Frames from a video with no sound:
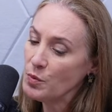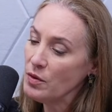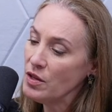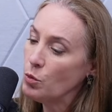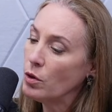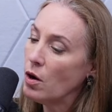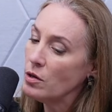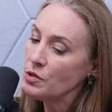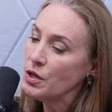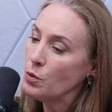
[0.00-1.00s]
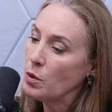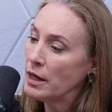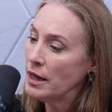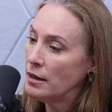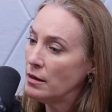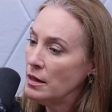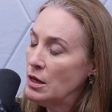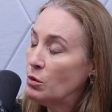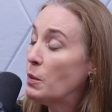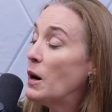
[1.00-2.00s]
But then we're also working
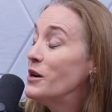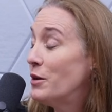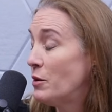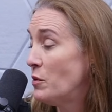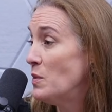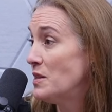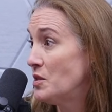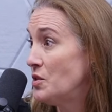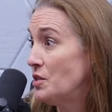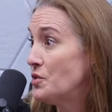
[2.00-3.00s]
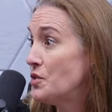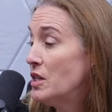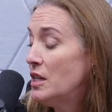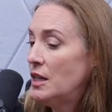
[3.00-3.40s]
or partnering with businesses.